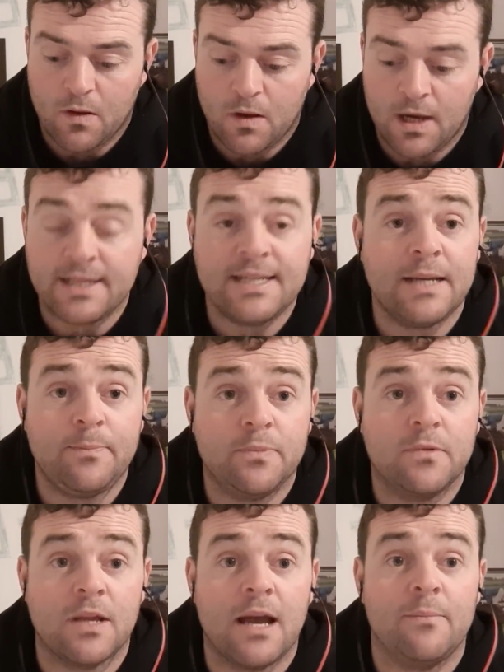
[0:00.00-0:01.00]
I
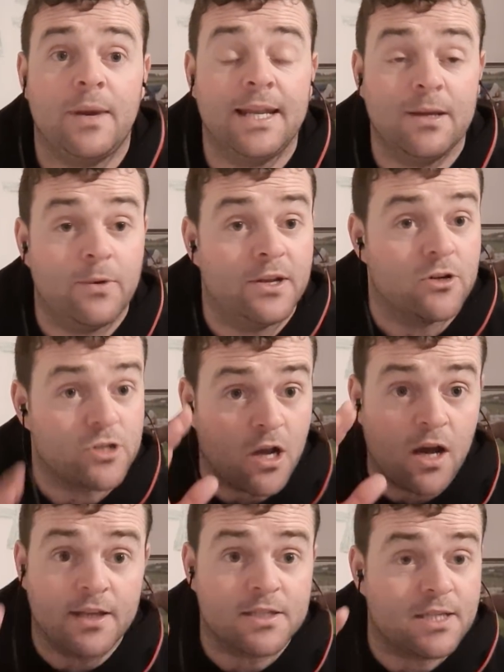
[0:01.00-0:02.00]
tipped that many winners.
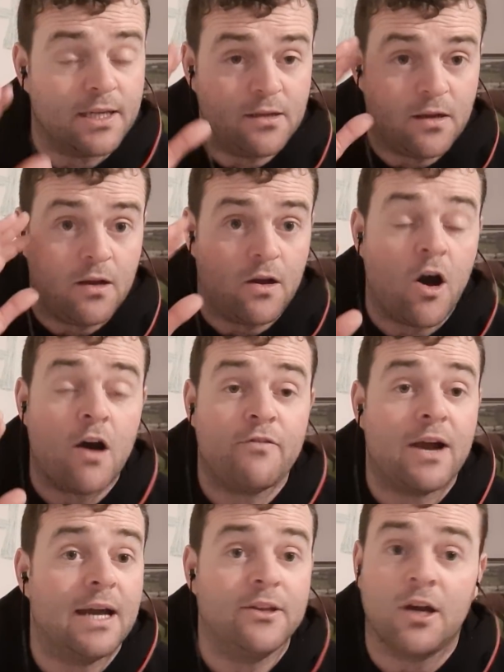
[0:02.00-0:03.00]
Honestly,
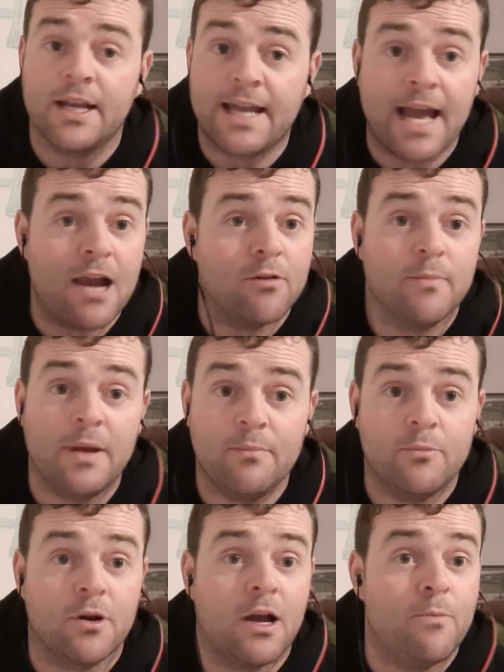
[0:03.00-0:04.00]
offhand, I can't
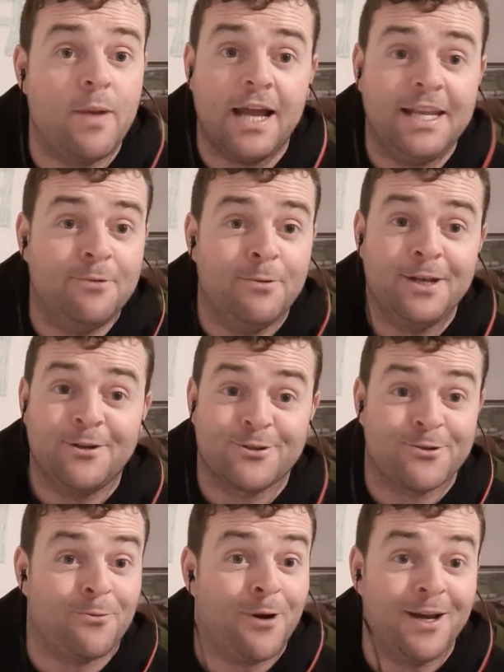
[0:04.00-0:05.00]
remember how many winners
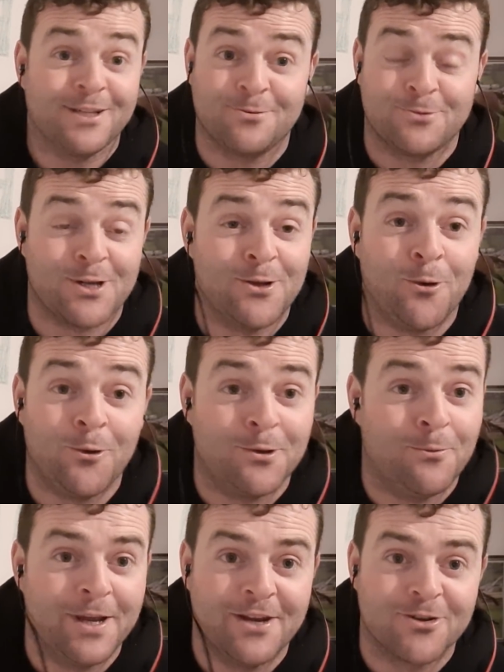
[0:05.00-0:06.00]
there was. There was a load
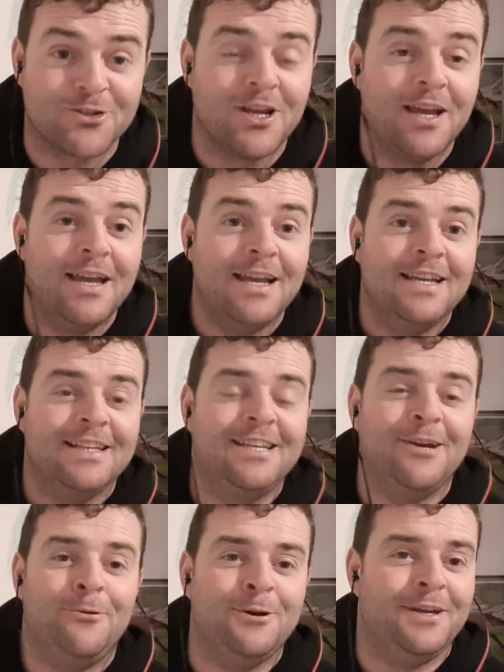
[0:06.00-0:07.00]
of winners.
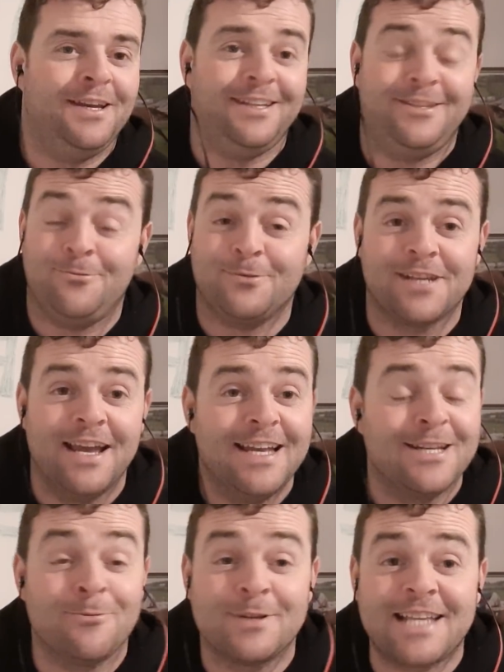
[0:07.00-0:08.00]
There
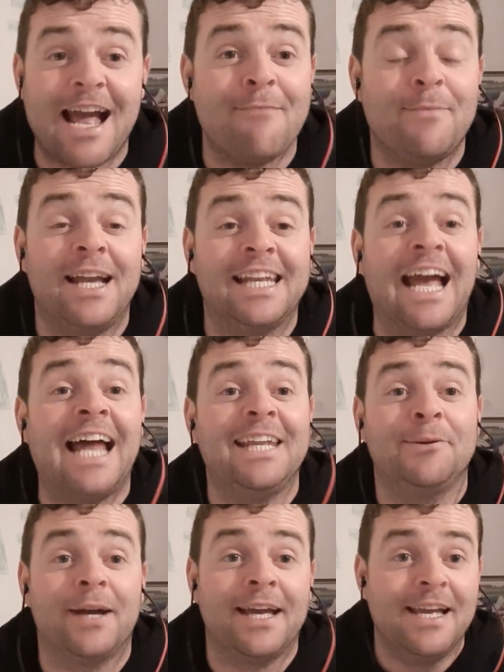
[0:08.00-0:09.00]
was that many.
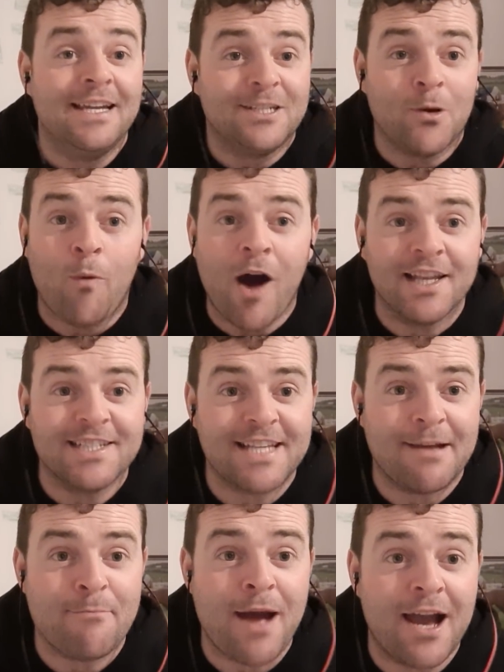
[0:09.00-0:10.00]
Anyway, the ones
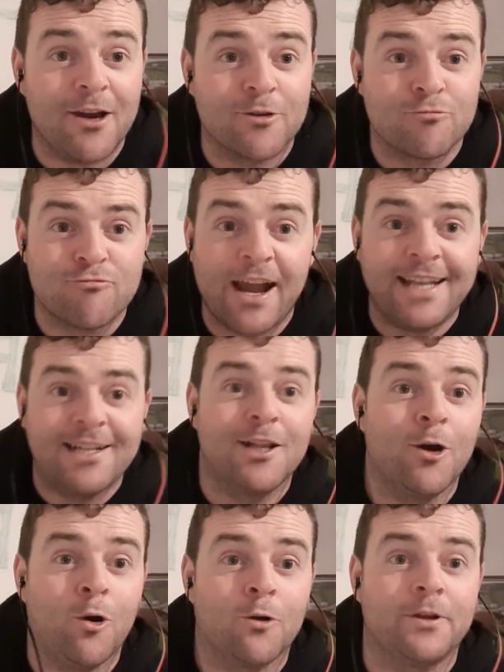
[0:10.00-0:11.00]
that mattered, Red
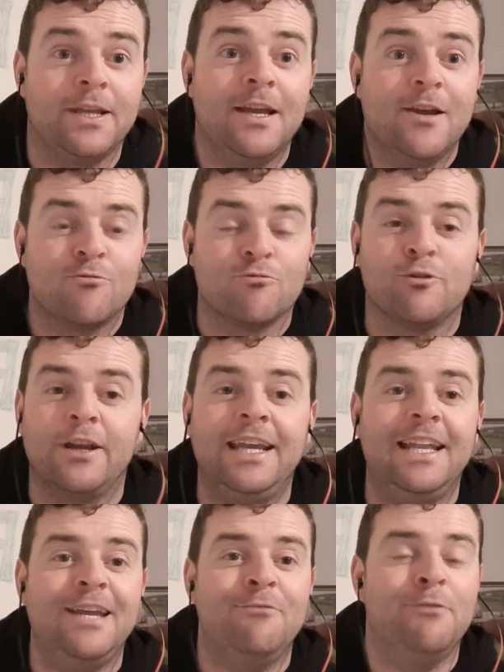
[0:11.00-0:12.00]
Glory,
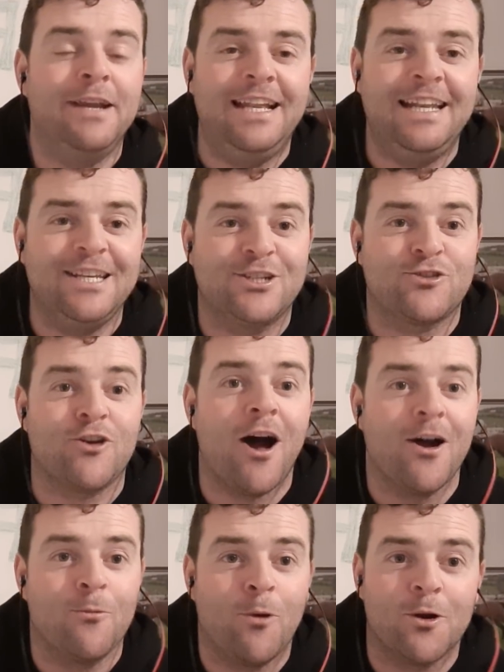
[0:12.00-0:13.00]
really, really
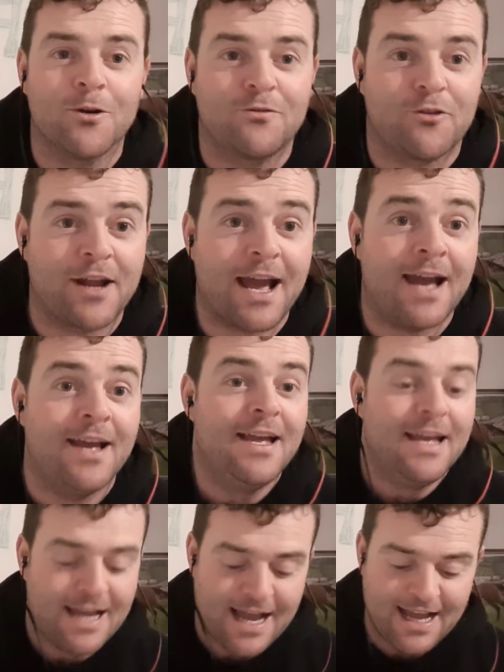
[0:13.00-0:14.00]
strong word for that.
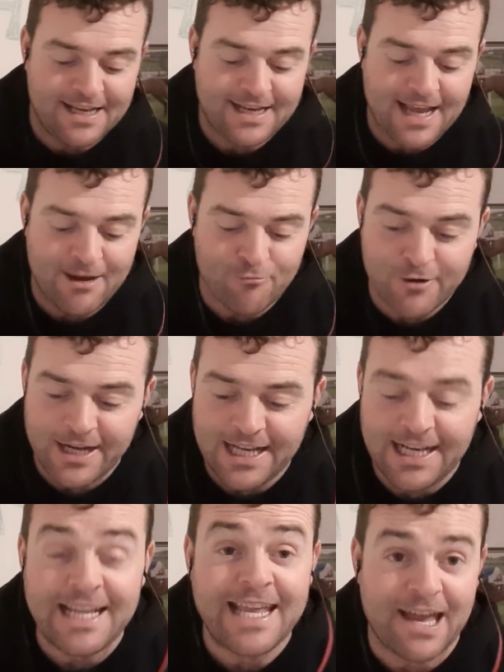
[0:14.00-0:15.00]
And
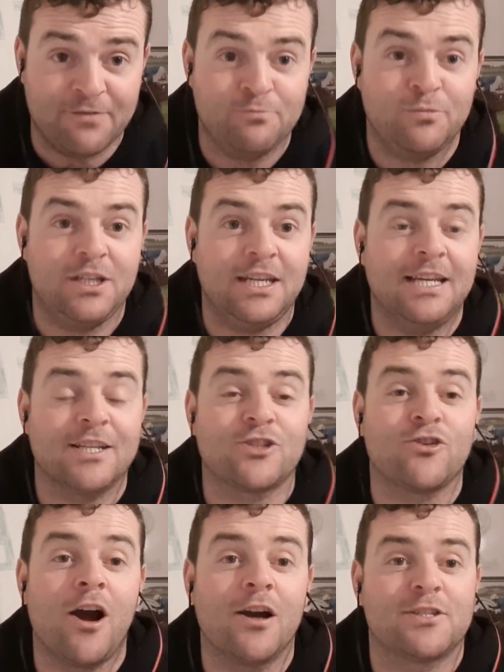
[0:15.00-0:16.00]
really given to you as
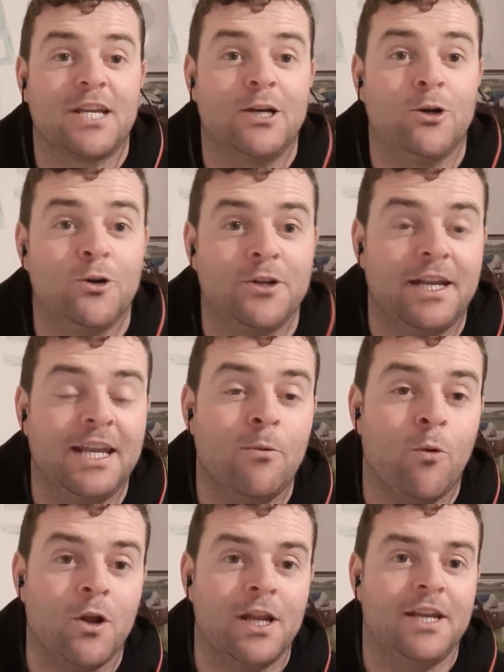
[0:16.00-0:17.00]
strong as I could. And he
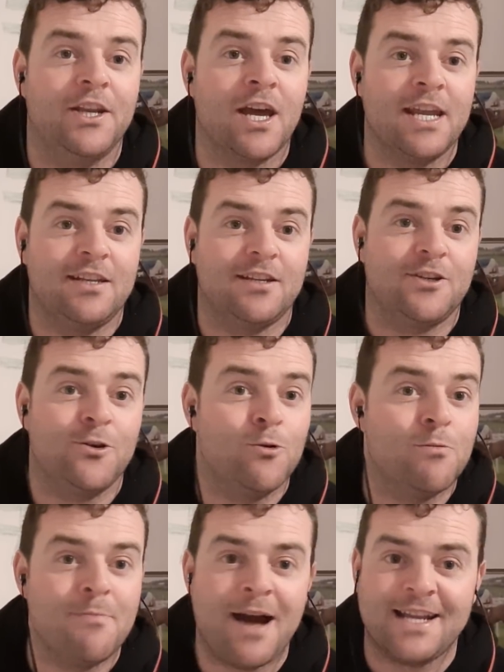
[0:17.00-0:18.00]
won at
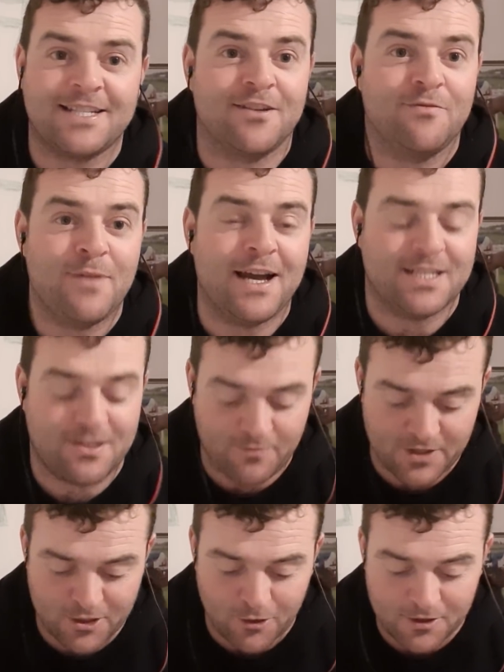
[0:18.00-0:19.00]
9-2. Massive, massive
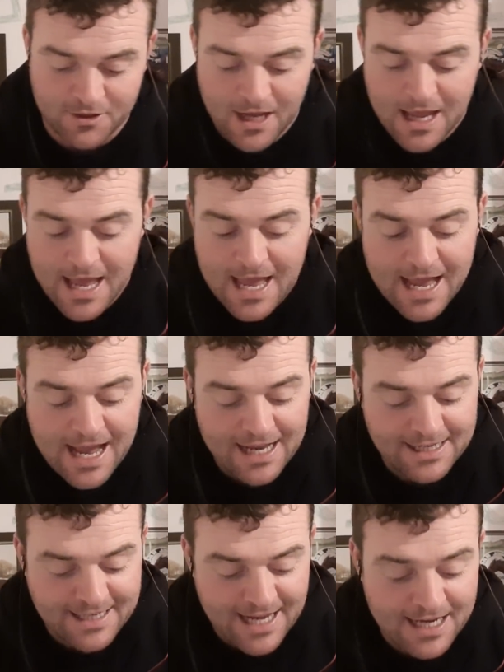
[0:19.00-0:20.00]
result.
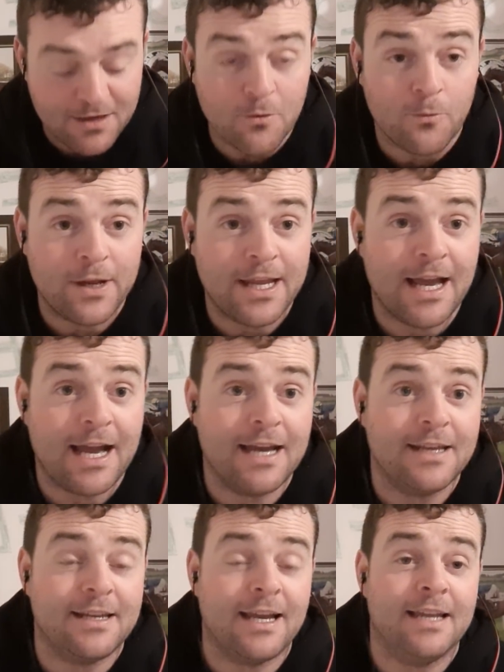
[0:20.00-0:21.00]
And then we
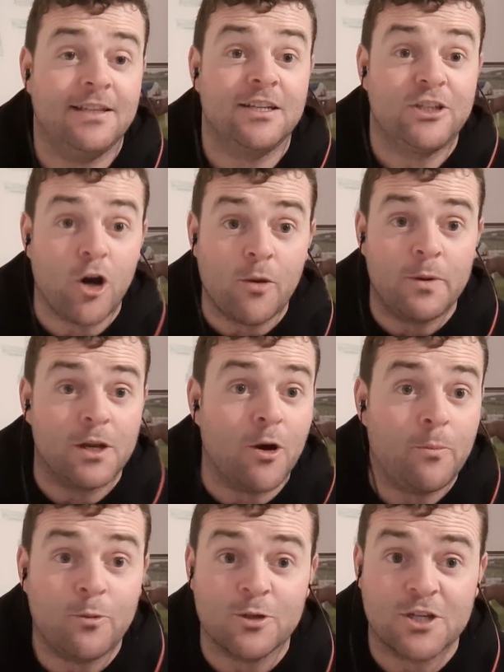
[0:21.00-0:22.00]
had the Double
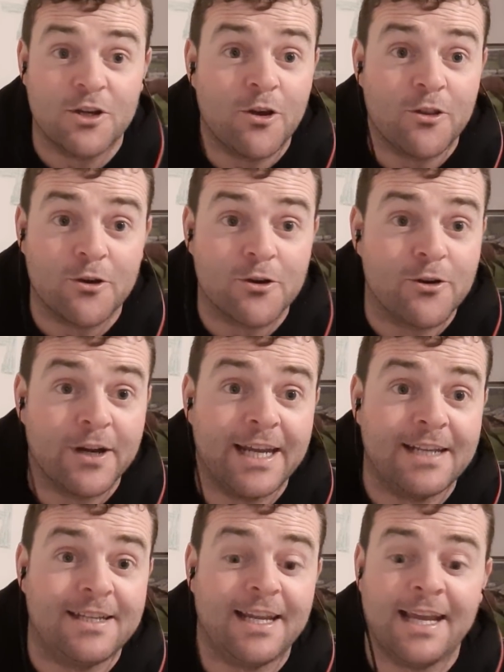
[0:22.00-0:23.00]
Up was another
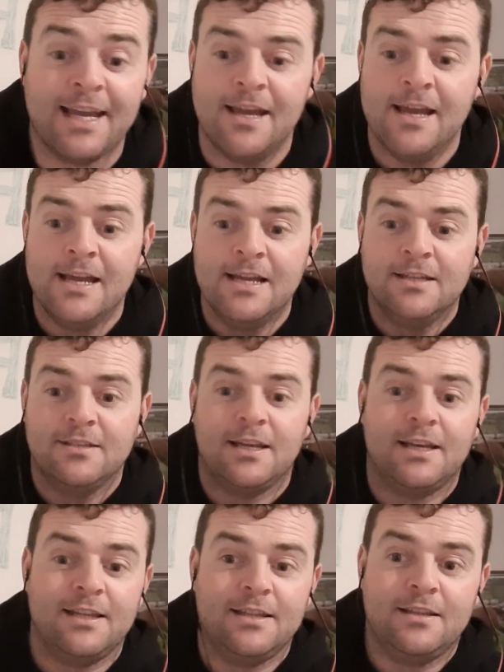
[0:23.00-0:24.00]
great day.
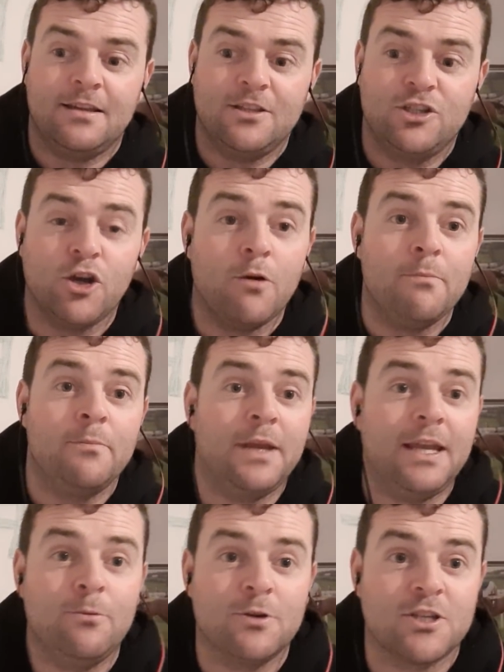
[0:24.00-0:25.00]
The
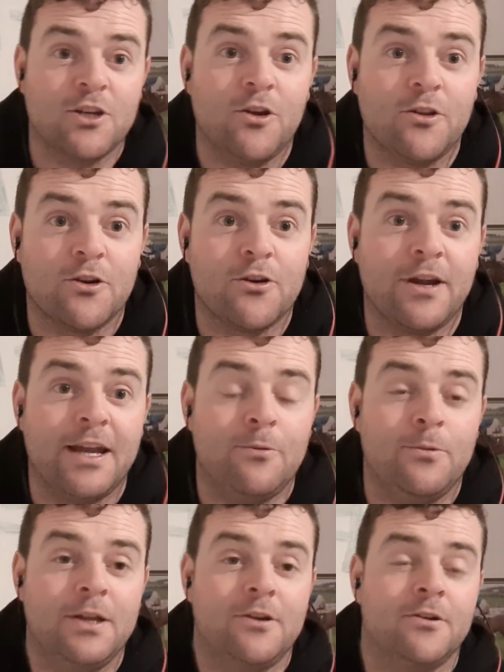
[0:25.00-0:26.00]
Jumbi was another great
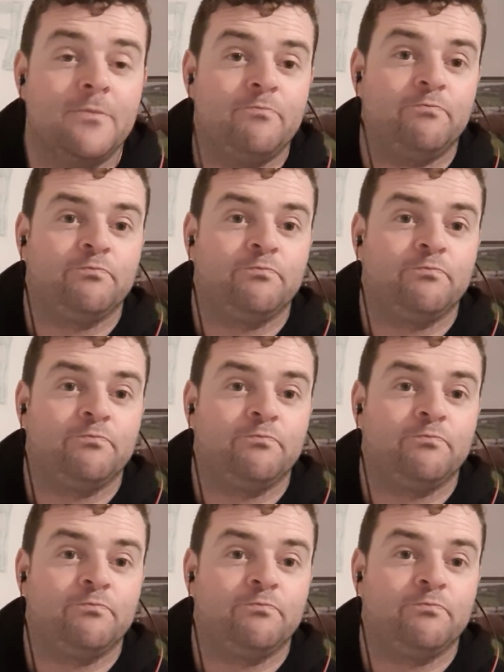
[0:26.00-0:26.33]
winner.